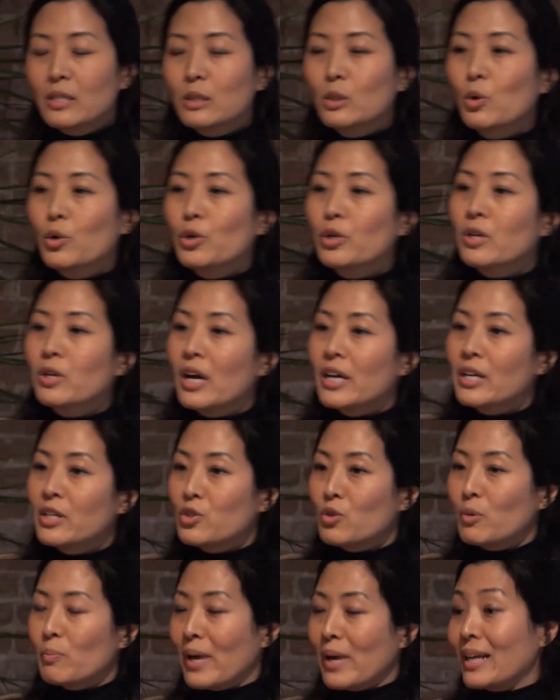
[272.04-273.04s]
This lawyer got
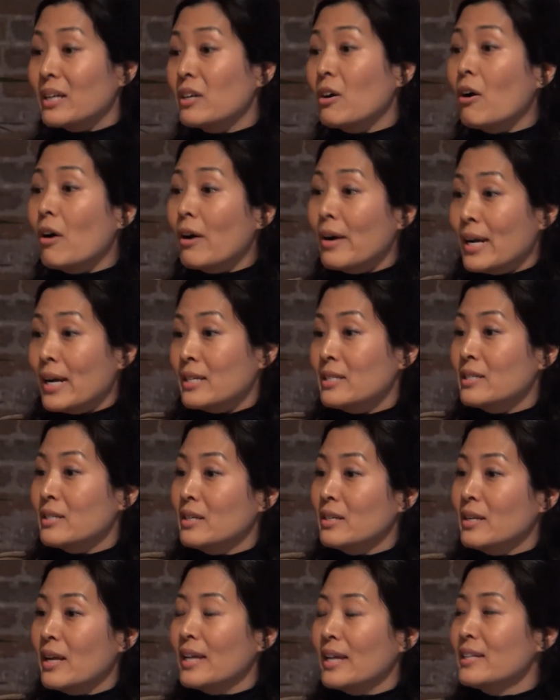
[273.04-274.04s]
into a bad car
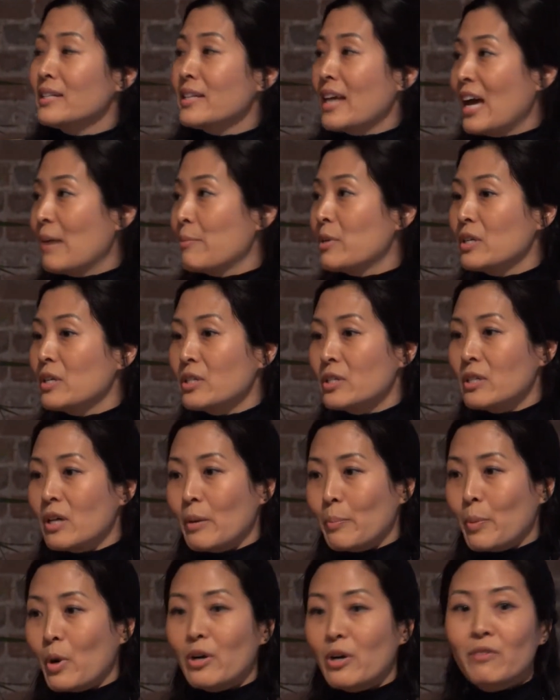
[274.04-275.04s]
accident and
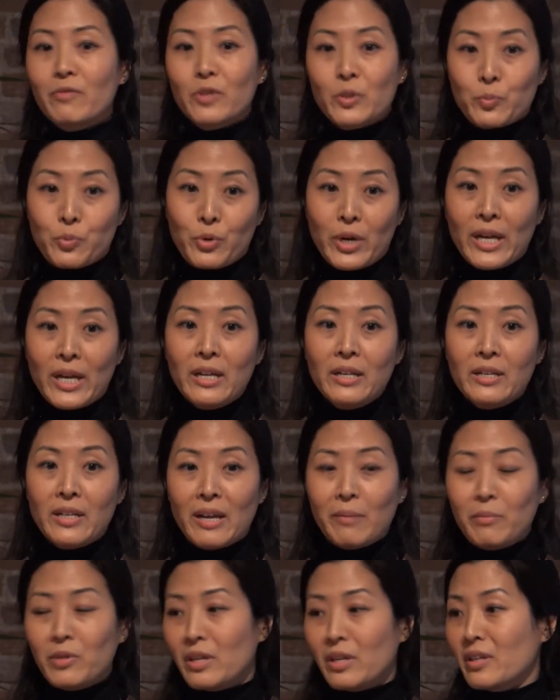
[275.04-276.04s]
damaged a part of his
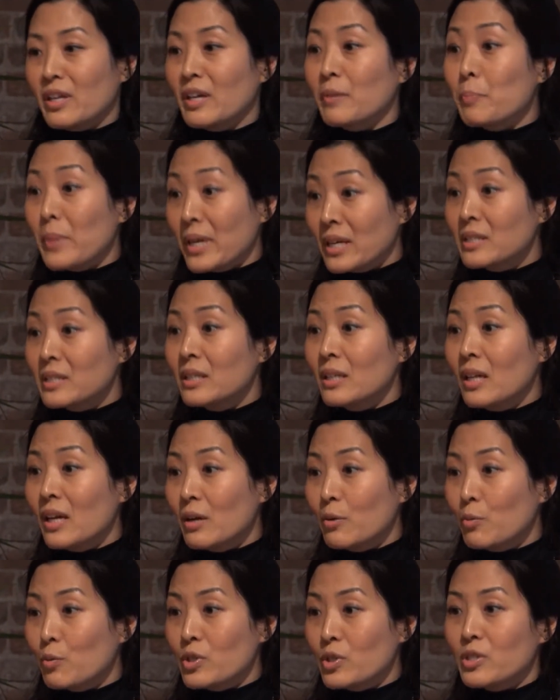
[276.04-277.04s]
brain, namely the
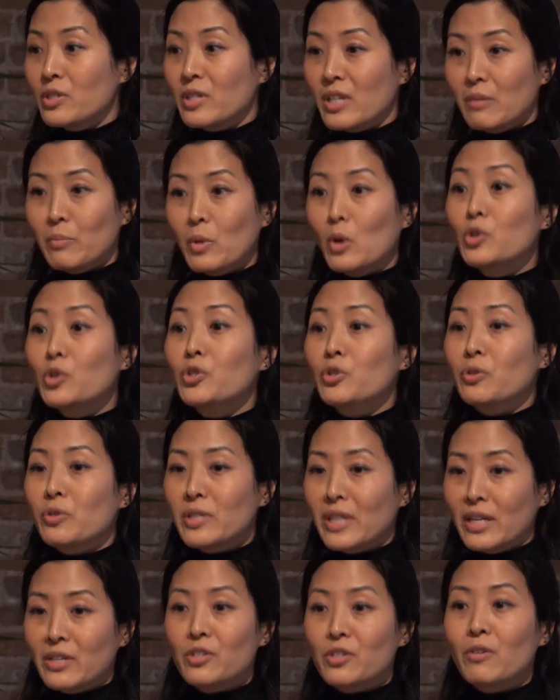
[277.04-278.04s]
amygdala, which is the
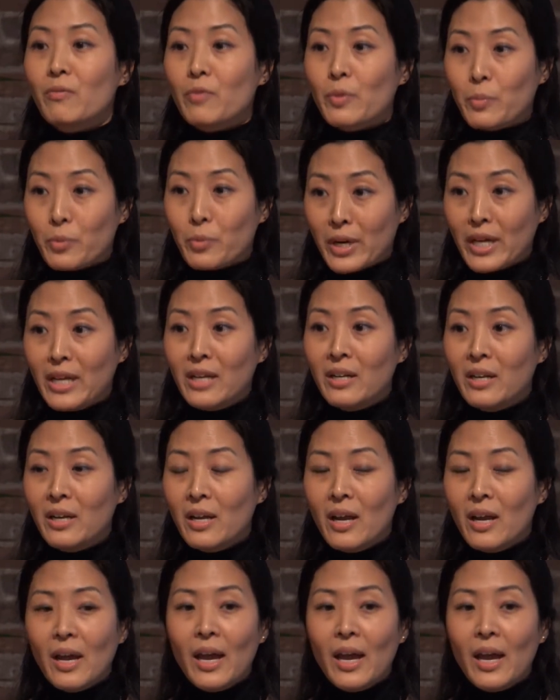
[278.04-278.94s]
emotional center of the brain.